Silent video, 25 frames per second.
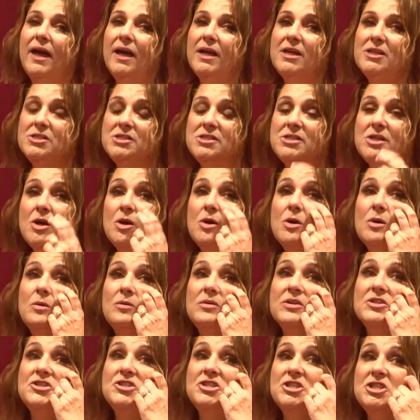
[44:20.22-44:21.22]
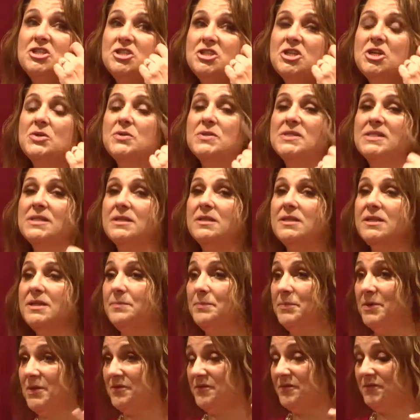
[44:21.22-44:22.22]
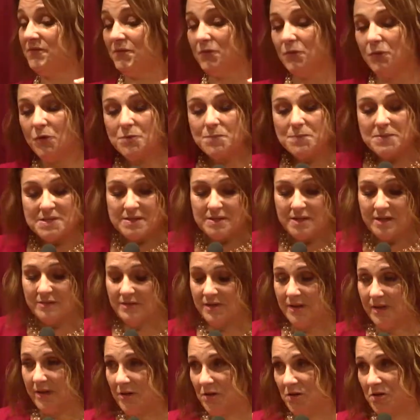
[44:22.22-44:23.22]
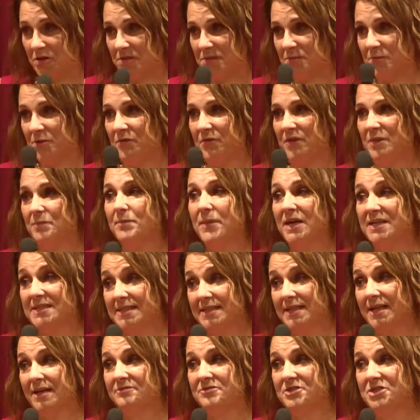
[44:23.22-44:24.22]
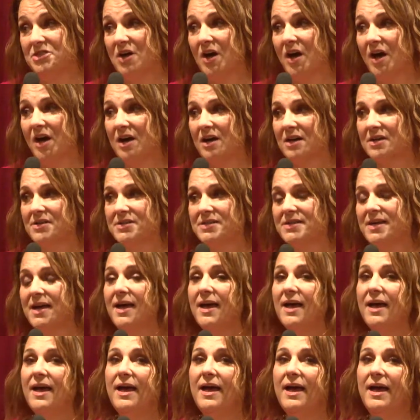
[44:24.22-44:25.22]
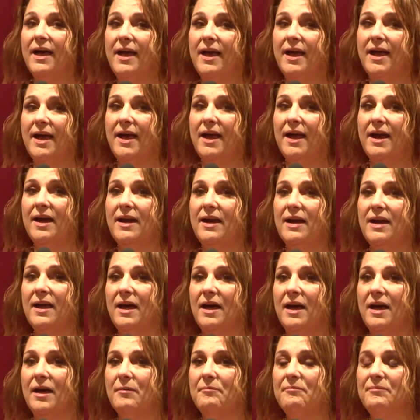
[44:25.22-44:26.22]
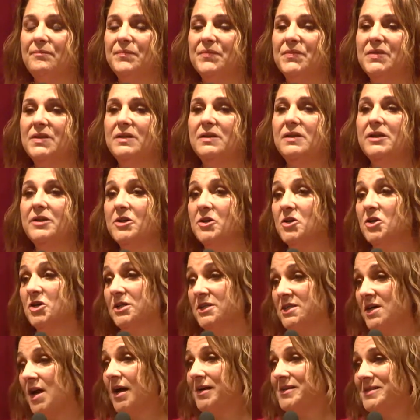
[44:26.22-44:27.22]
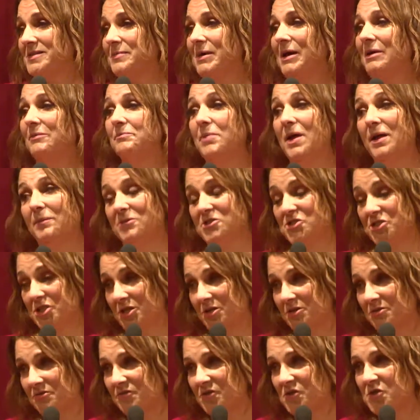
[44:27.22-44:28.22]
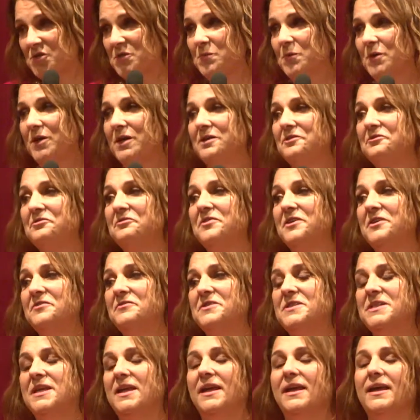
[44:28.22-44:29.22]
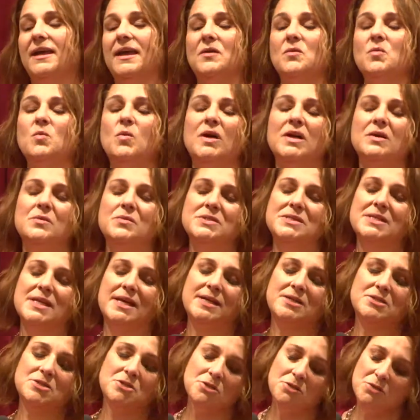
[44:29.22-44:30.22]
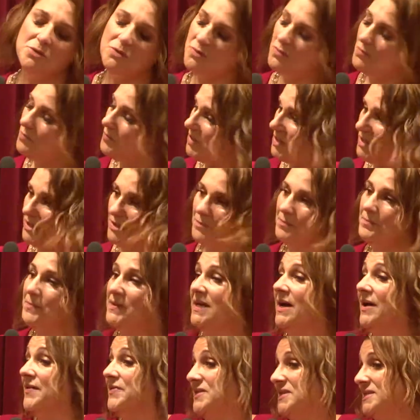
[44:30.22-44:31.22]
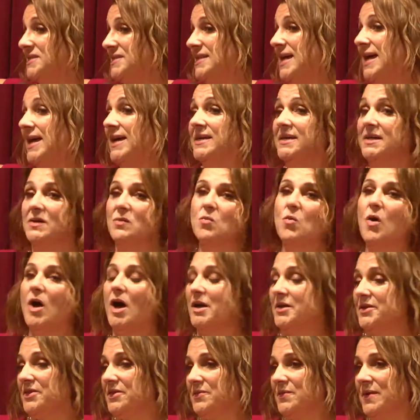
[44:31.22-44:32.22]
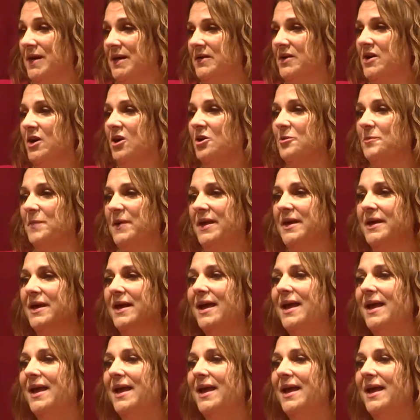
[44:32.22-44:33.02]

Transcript: So she shows a clip of Claire Cook's movie, Must Love Dogs. And Claire Cook talks about publishing her first book at 50 and what it was like to, you know, be on the set and walk the red carpet.